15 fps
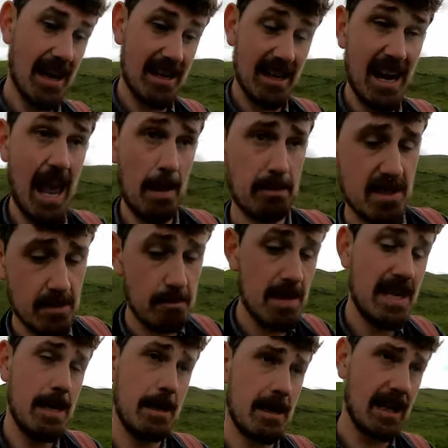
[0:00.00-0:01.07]
collapse, a
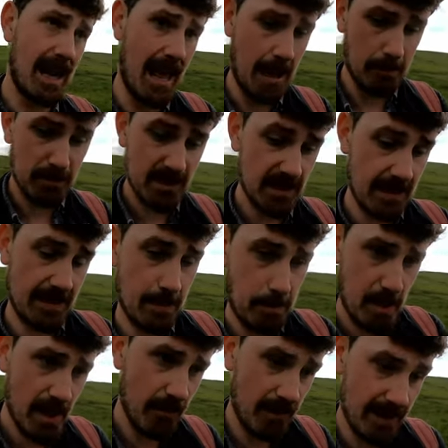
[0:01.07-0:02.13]
mini collapse in the
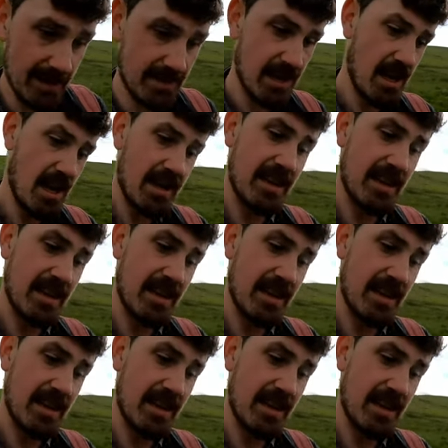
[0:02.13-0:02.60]
period,